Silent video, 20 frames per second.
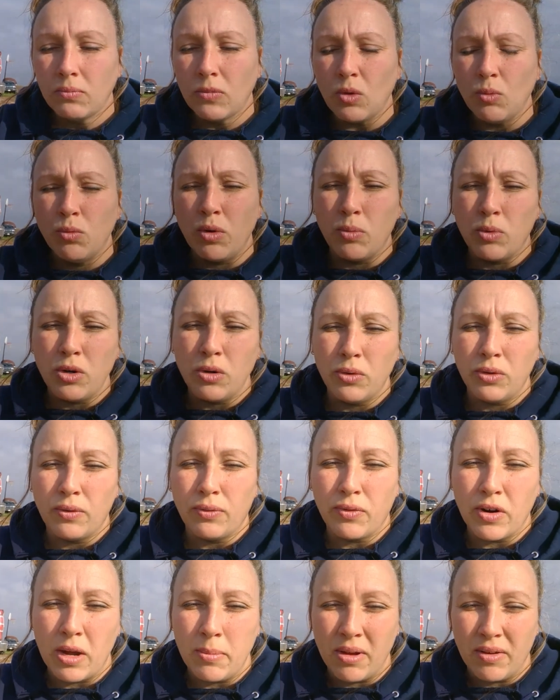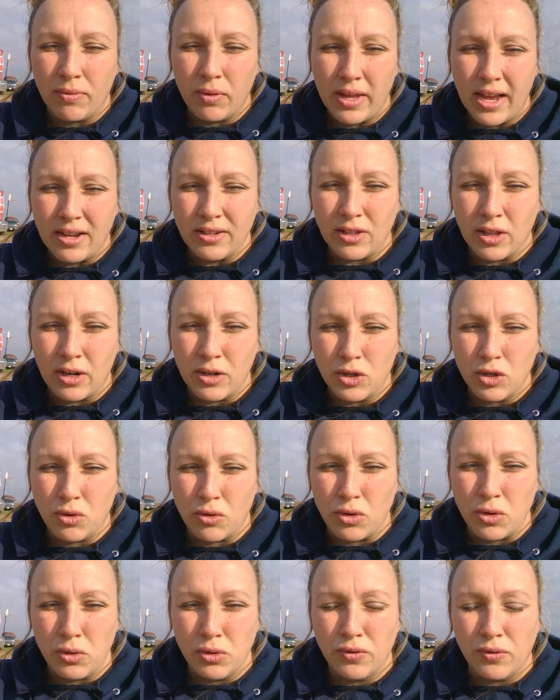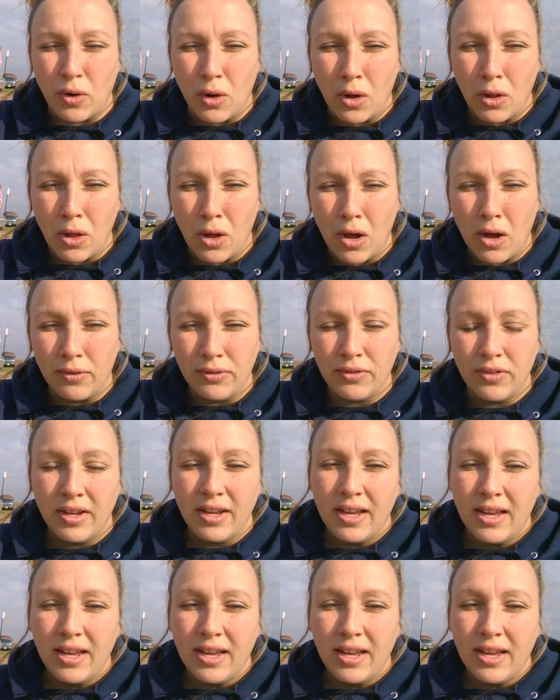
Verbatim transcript: we were doing the framing for the house, a lot of screws fall off